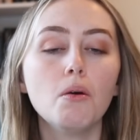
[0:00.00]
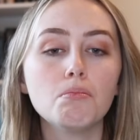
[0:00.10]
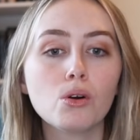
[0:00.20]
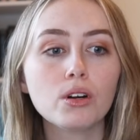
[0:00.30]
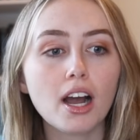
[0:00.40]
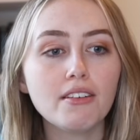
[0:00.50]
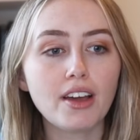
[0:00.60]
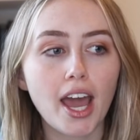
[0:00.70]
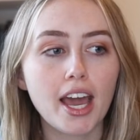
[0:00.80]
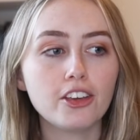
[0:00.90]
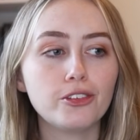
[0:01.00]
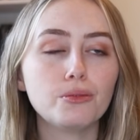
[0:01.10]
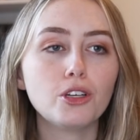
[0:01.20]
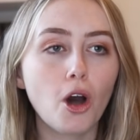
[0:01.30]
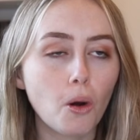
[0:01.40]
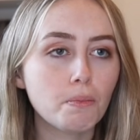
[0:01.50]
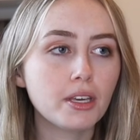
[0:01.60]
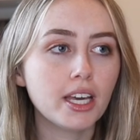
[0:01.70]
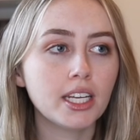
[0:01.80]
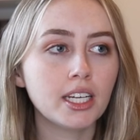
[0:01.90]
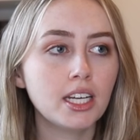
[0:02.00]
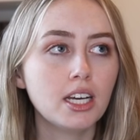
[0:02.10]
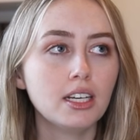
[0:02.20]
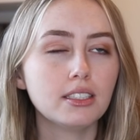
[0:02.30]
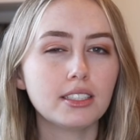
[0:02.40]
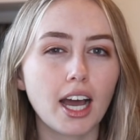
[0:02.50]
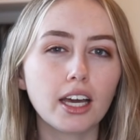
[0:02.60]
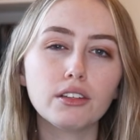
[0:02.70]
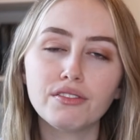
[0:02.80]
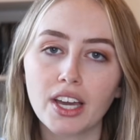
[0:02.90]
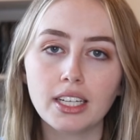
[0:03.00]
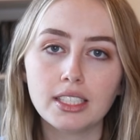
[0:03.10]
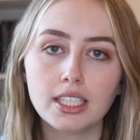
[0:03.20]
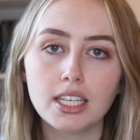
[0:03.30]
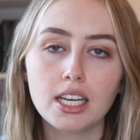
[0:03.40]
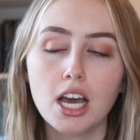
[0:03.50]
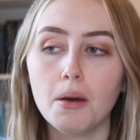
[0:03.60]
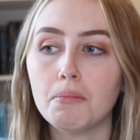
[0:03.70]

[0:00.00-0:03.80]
more of a utopian style fantasy,